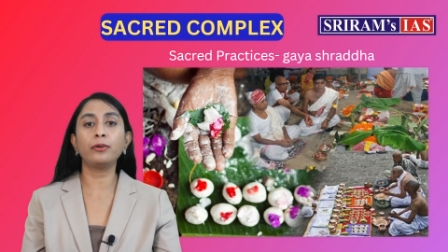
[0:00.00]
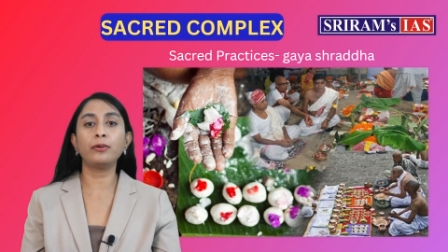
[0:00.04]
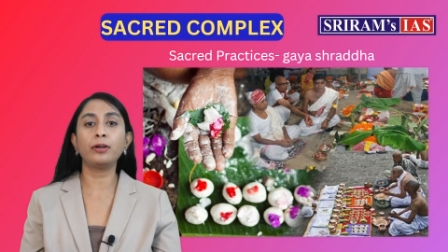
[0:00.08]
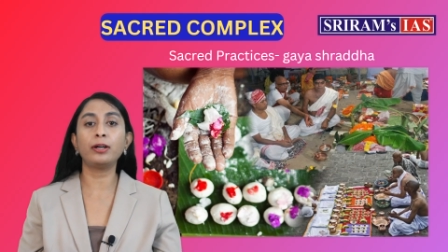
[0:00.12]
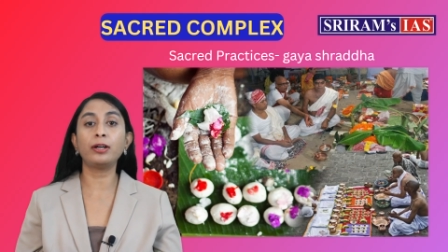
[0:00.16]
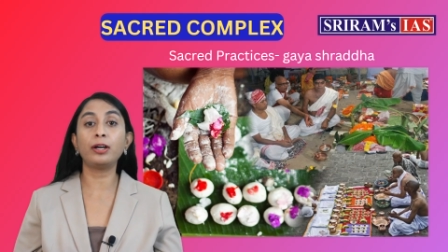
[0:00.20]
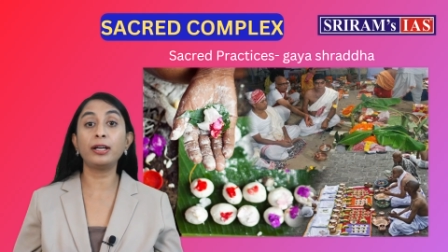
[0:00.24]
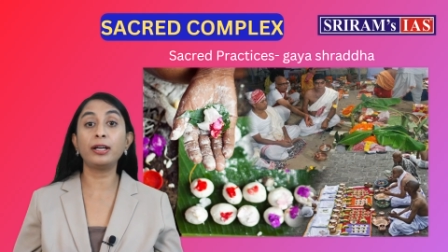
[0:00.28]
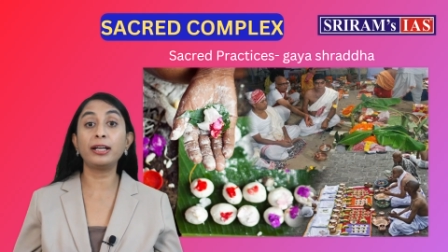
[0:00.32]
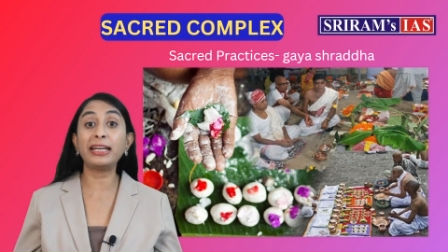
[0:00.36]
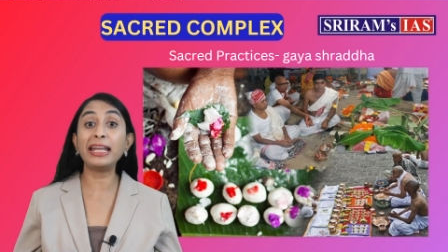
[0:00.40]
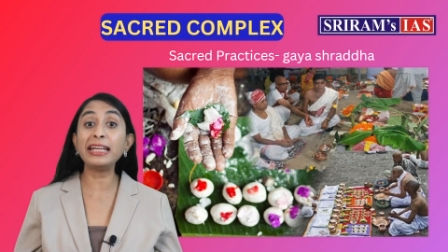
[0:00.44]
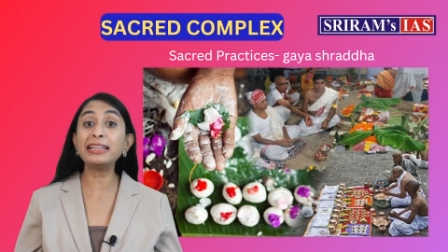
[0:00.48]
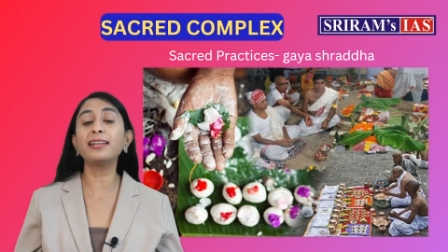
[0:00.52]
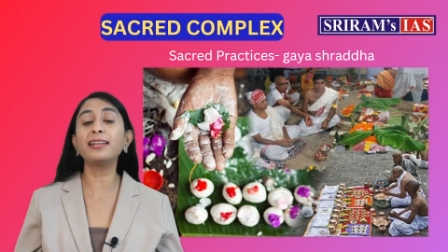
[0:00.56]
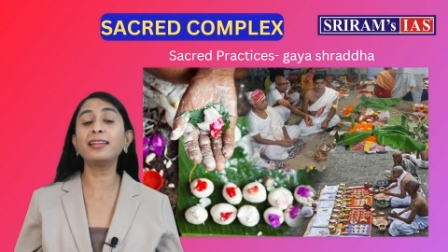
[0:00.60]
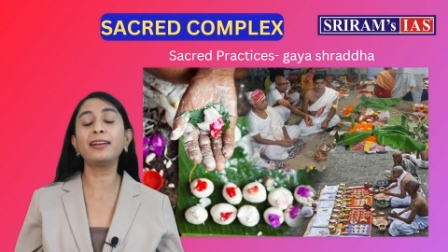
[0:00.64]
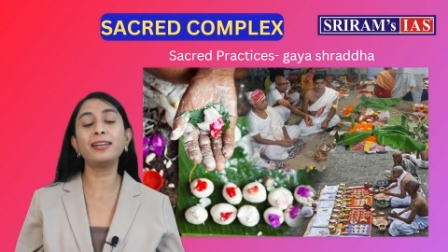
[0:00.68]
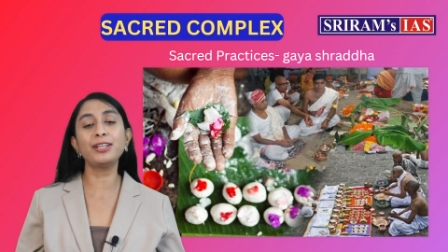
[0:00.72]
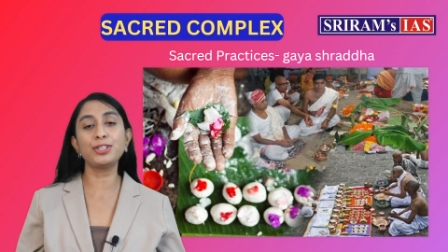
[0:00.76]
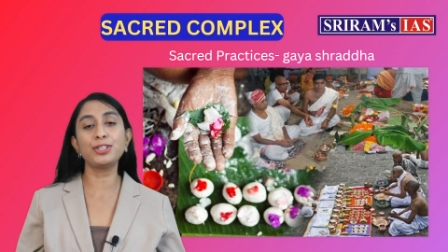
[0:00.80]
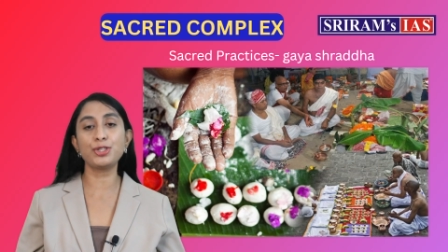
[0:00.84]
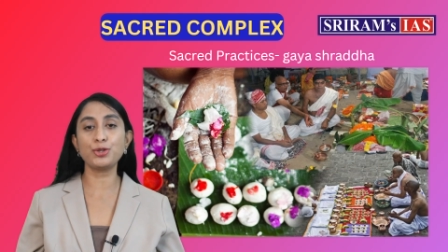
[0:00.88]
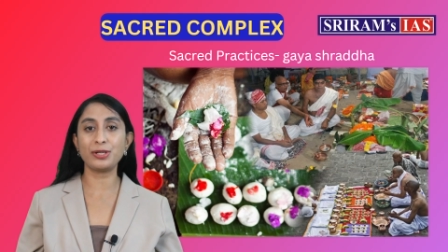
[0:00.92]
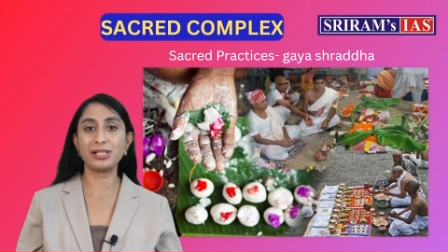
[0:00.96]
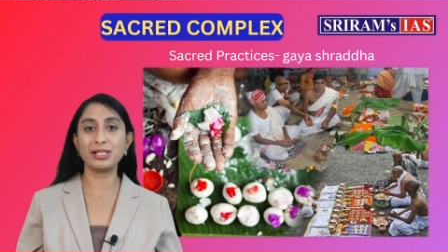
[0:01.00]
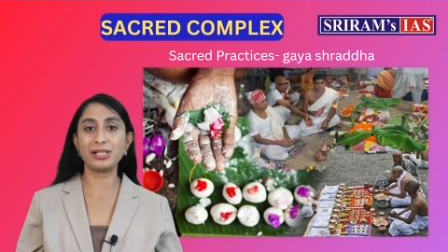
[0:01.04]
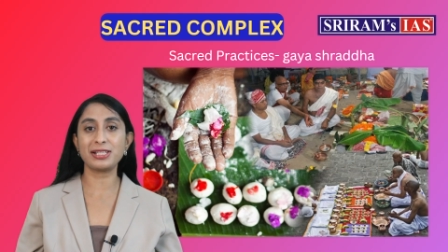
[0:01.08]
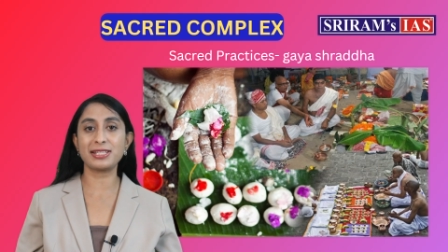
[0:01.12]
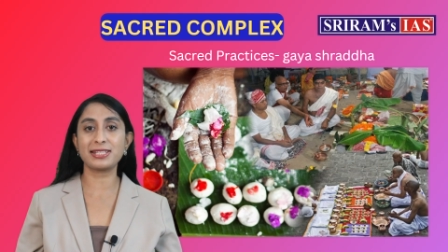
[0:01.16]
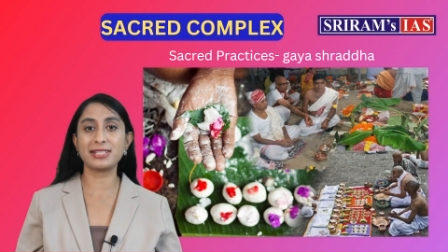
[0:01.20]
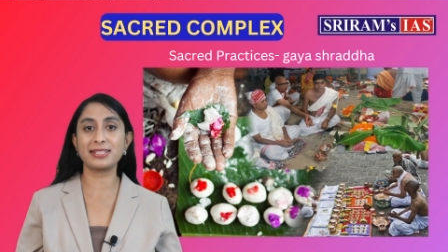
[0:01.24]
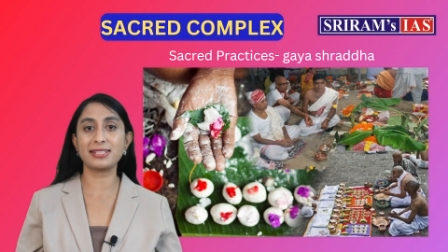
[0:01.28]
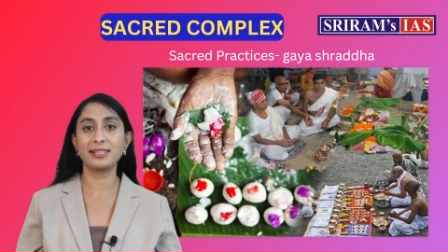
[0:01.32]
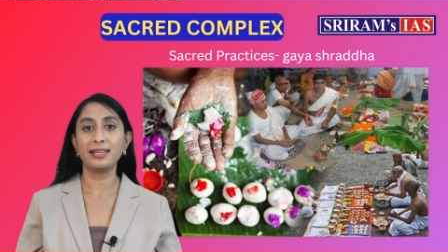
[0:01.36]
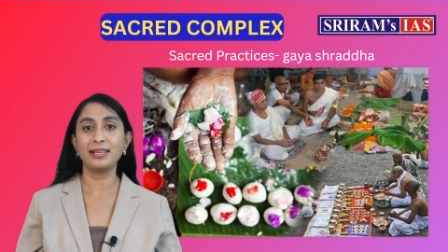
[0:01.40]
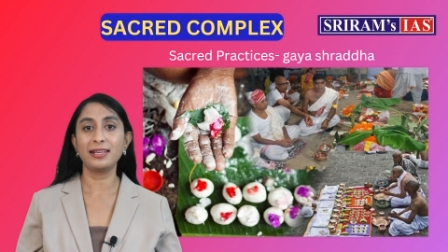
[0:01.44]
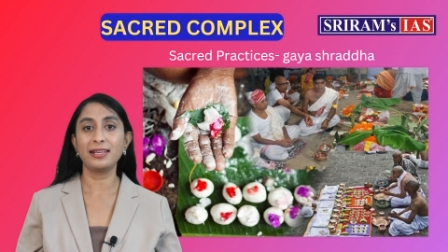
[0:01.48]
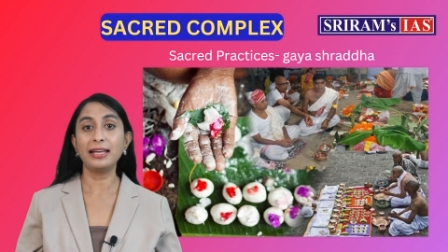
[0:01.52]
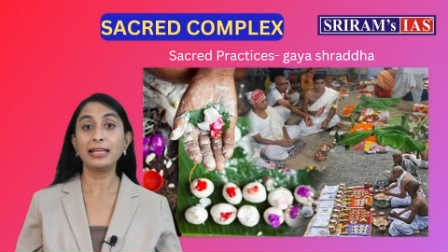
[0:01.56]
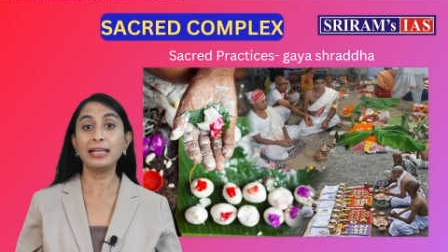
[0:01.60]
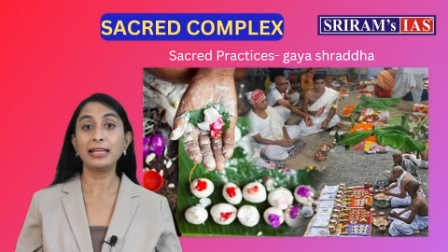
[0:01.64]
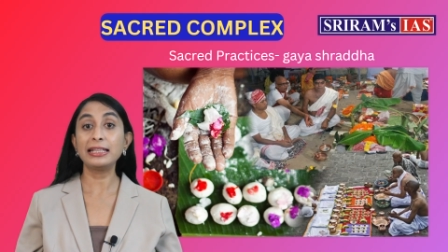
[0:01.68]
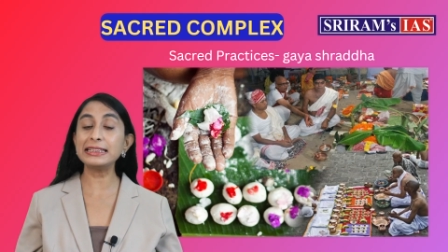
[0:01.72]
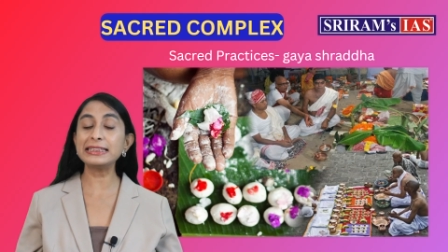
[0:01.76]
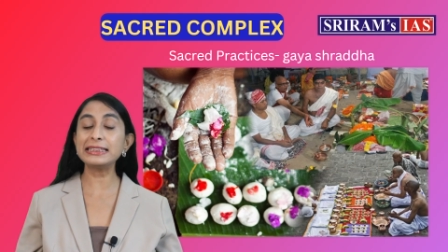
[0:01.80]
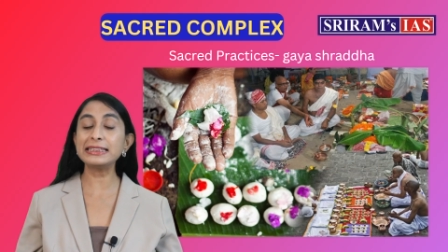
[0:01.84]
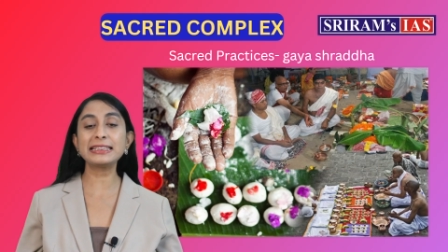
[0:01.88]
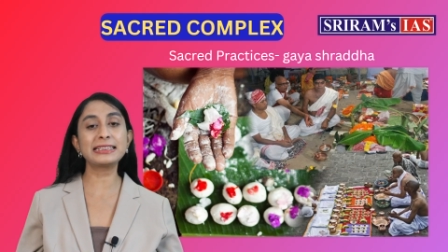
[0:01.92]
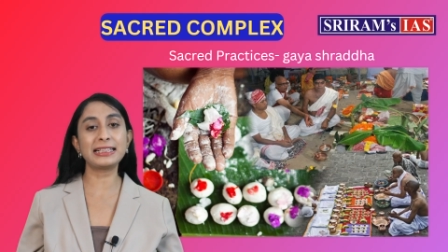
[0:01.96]
death rituals this is
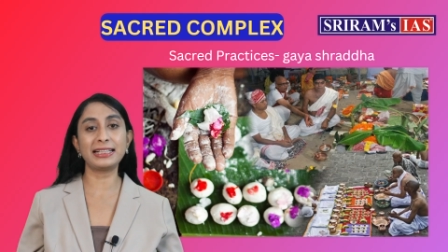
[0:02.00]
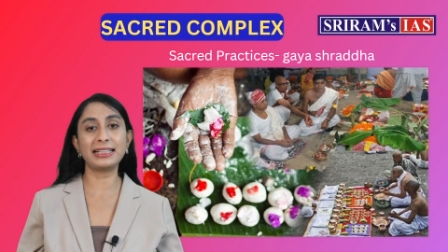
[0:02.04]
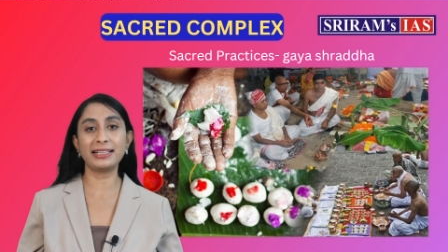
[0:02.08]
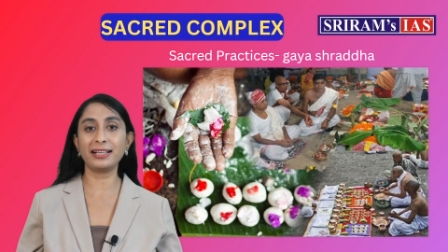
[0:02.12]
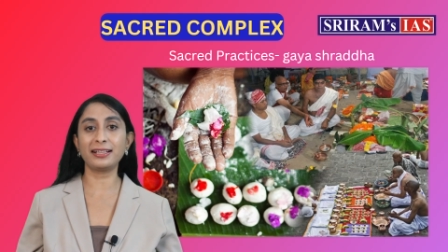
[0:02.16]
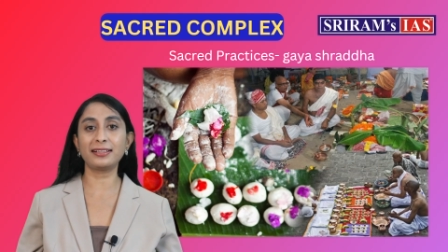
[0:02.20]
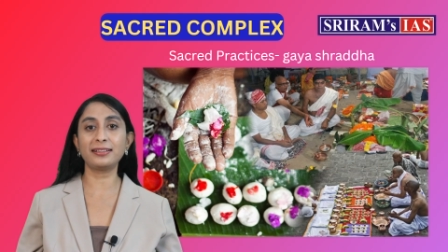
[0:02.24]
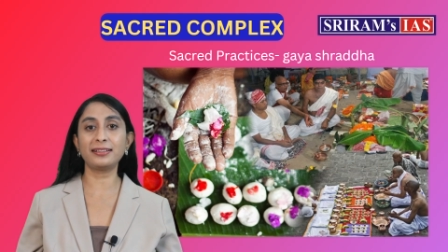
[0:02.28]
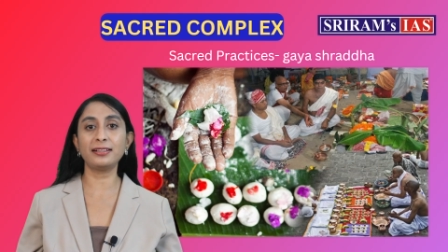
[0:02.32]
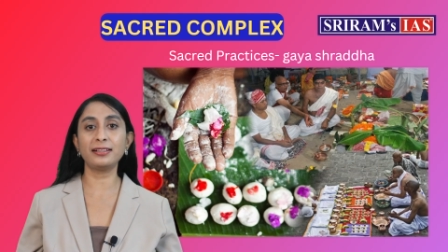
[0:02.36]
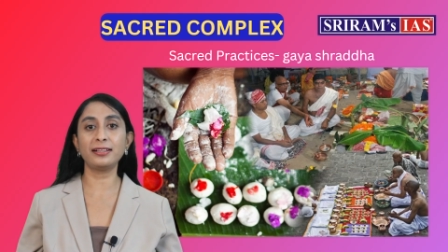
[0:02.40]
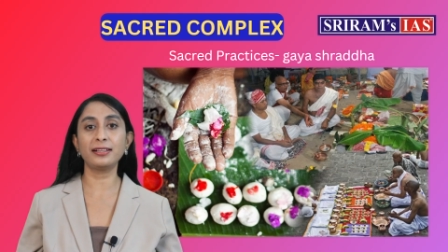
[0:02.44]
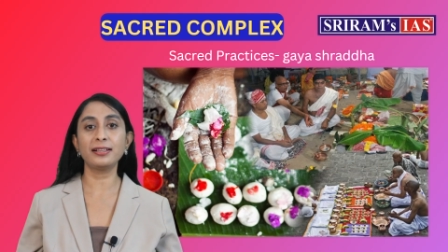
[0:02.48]
conducted.